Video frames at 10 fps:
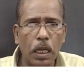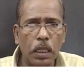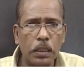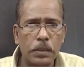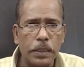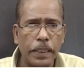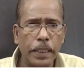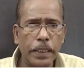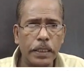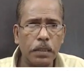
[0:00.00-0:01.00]
The
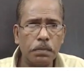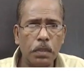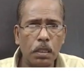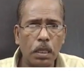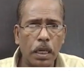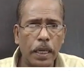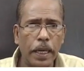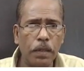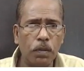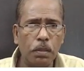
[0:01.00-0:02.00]
second term
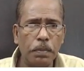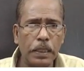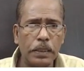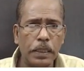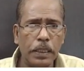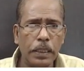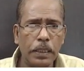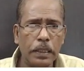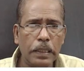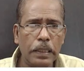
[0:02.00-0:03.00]
again 1 by 3,
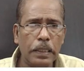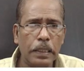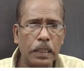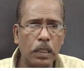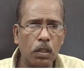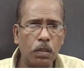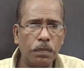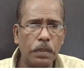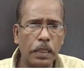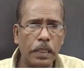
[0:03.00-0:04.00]
integral
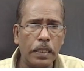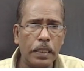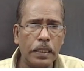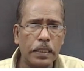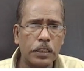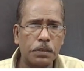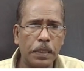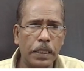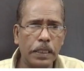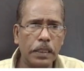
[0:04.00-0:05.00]
of dx
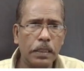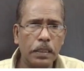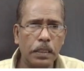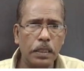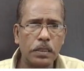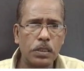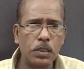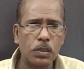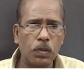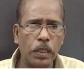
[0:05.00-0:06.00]
by x
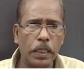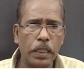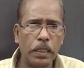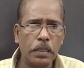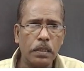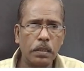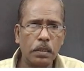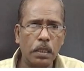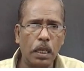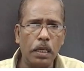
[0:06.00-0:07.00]
square
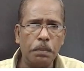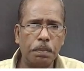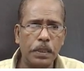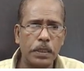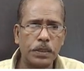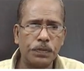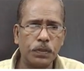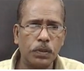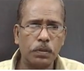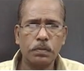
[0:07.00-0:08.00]
and plus
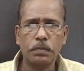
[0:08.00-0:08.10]
4.